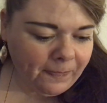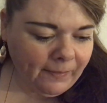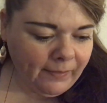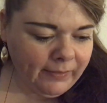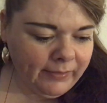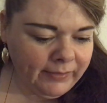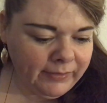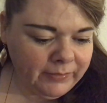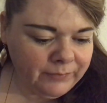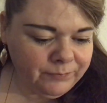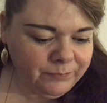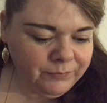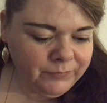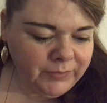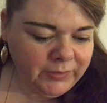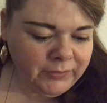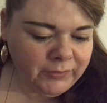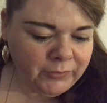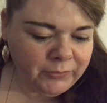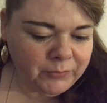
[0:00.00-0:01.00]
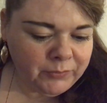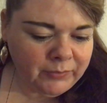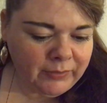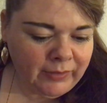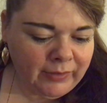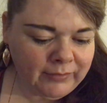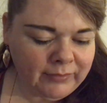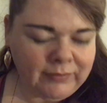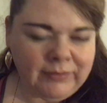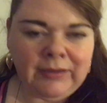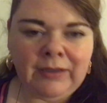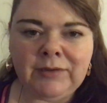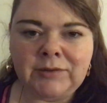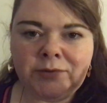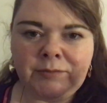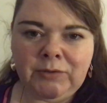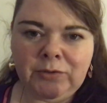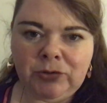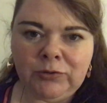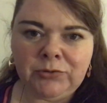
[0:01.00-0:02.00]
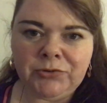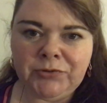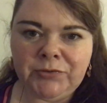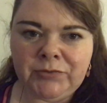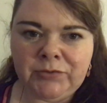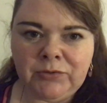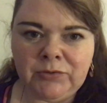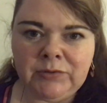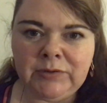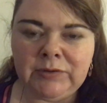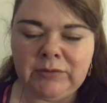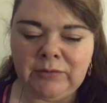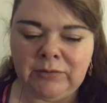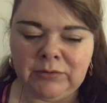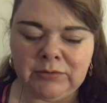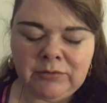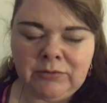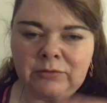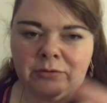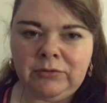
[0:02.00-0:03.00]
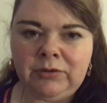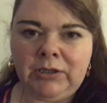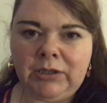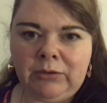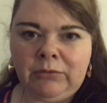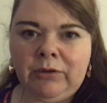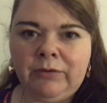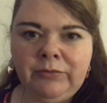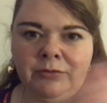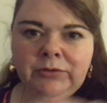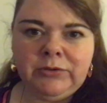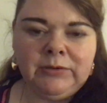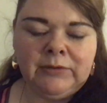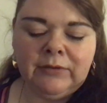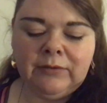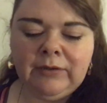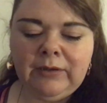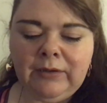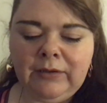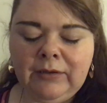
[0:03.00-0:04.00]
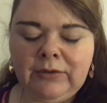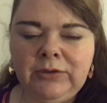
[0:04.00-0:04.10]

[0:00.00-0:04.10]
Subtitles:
And at the end of your course of study, you're all going to go off and do your thing,